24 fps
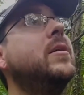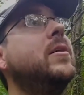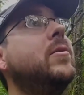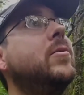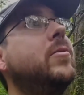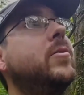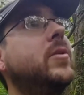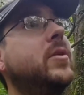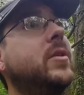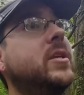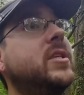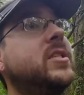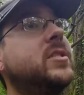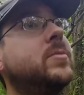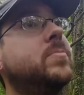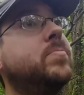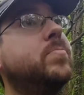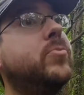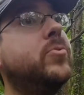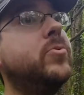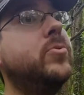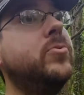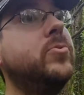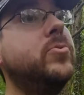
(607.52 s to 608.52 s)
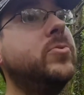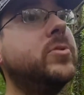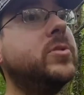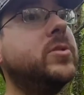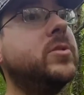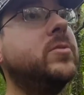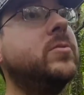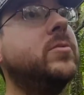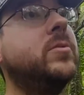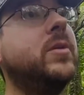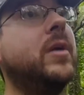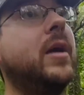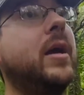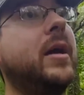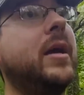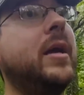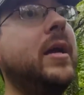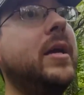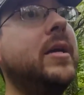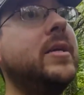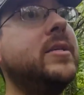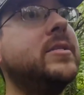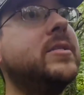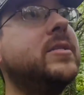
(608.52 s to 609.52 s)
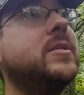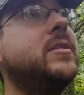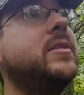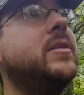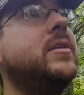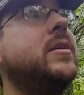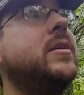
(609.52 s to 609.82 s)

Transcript: what are they, spruce, I guess,